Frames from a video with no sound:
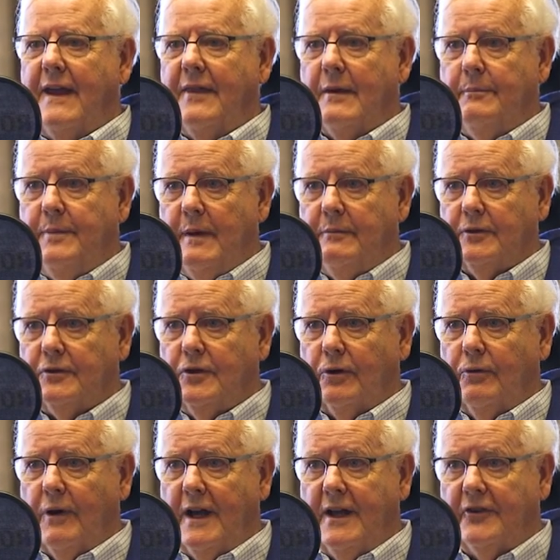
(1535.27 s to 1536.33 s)
The
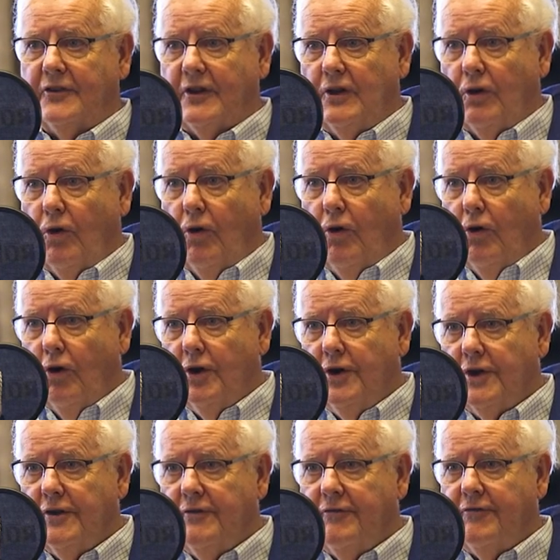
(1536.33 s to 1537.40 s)
biblical way is an
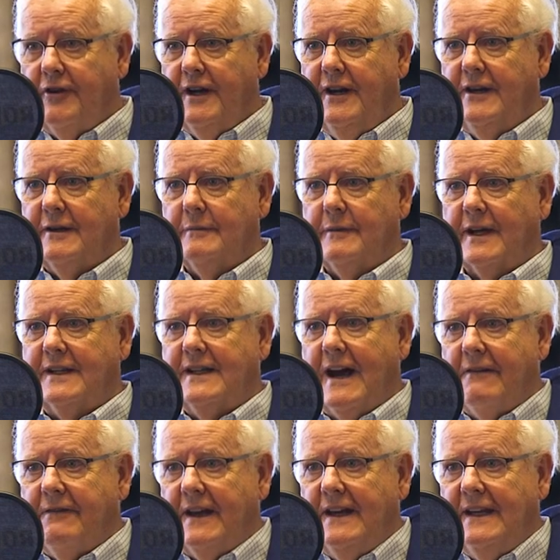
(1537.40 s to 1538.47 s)
ordered freedom, a
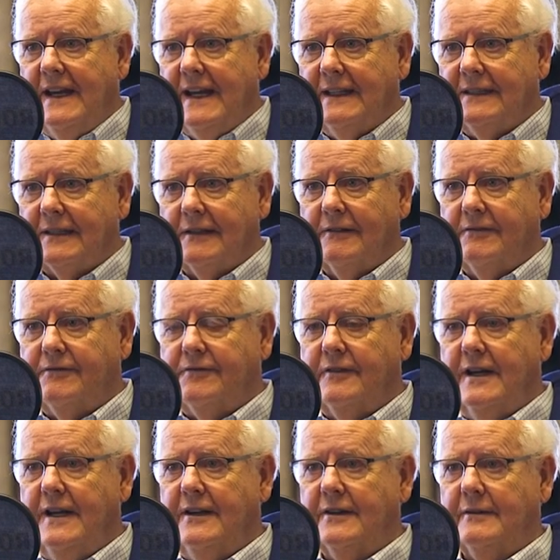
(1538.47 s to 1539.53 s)
covenantal
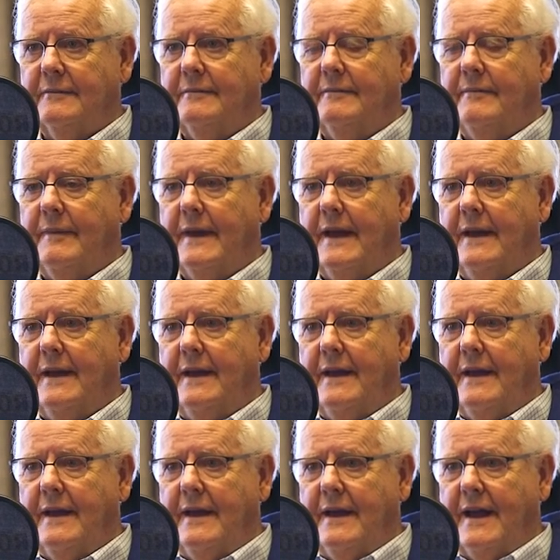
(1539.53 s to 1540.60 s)
freedom.
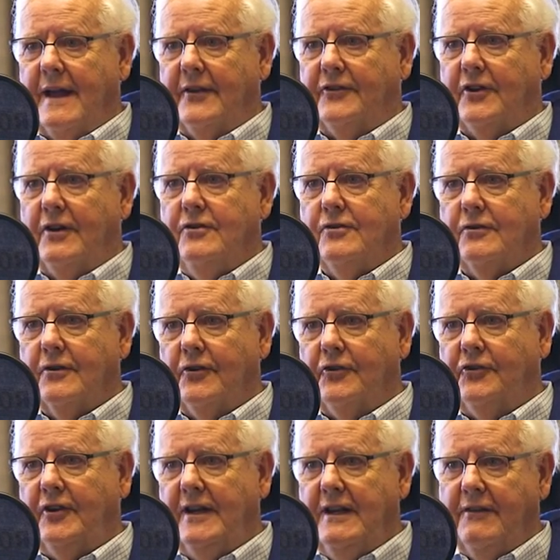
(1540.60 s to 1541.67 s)
And so you can
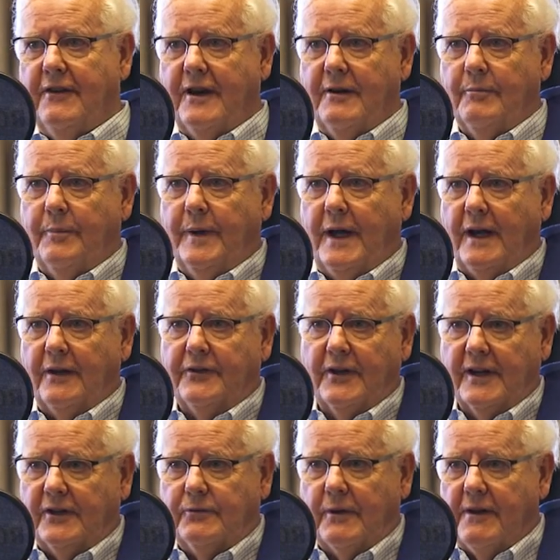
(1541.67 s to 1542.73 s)
see that in
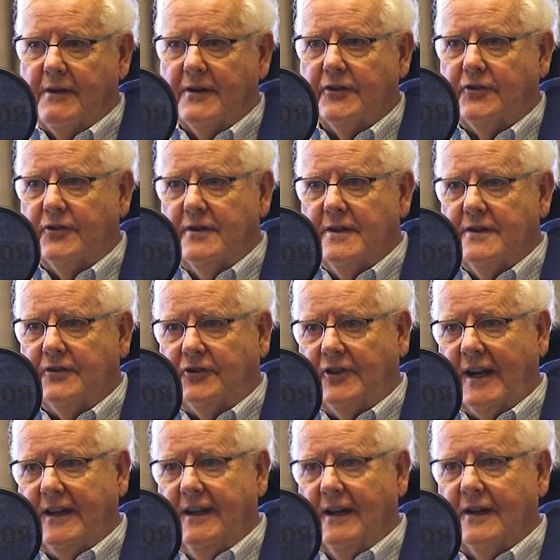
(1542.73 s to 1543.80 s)
politics, whether it's
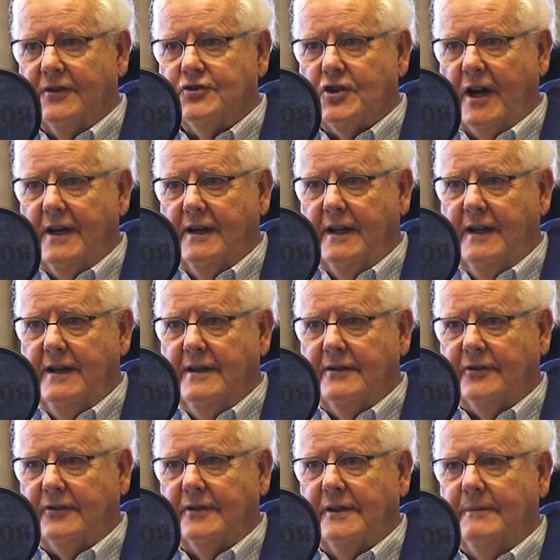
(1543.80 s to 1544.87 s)
secular
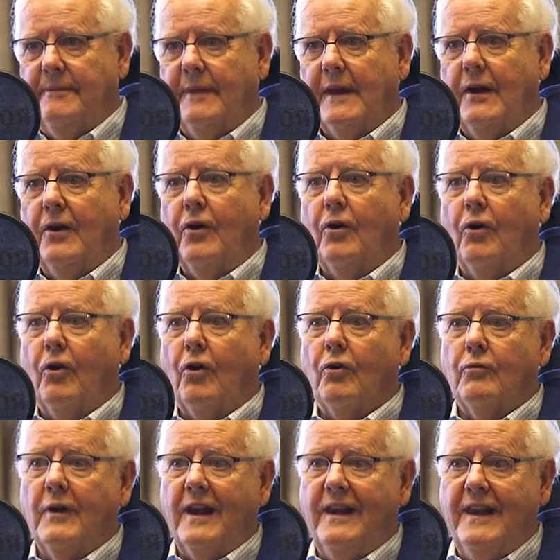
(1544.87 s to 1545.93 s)
Chinese
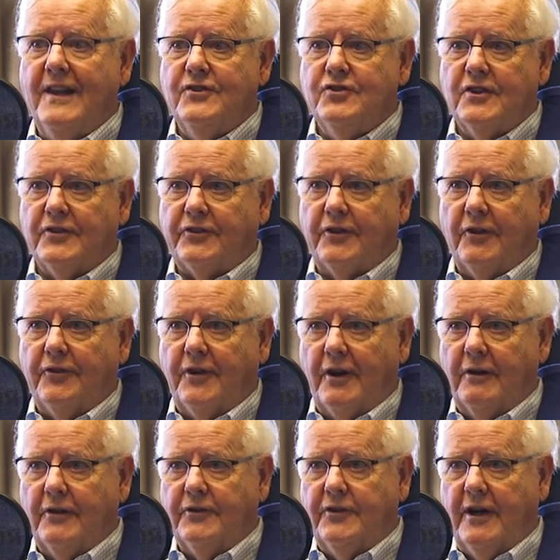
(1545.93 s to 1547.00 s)
or religious
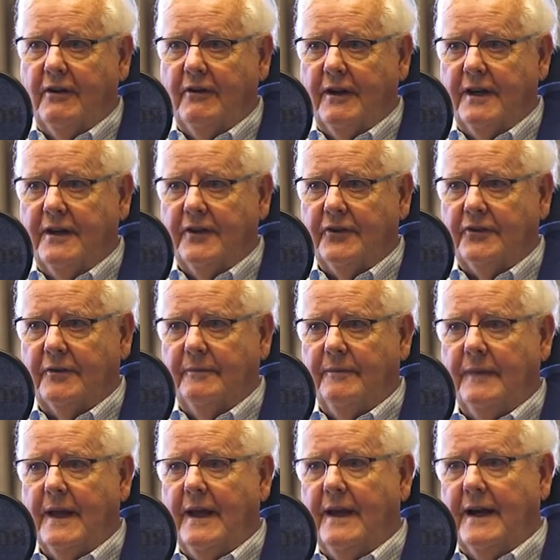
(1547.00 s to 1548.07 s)
authoritarianism
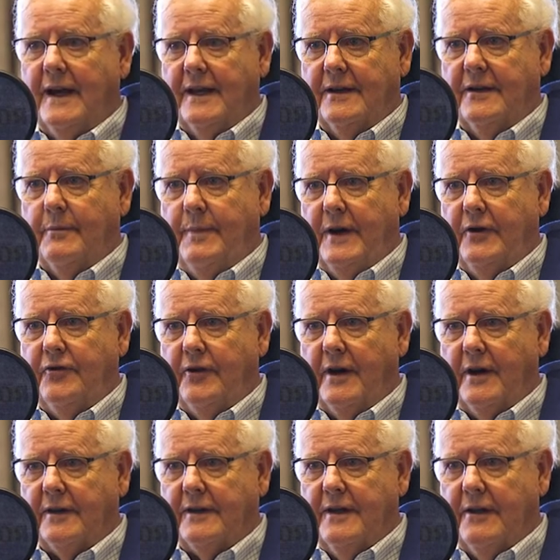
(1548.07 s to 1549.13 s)
under
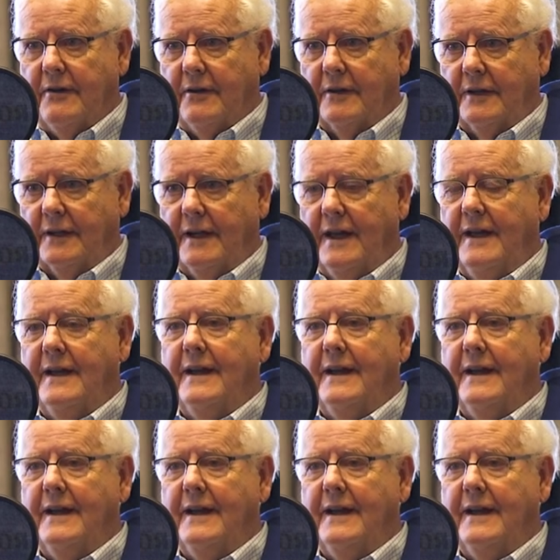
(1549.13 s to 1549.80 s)
Patriarch Kirill.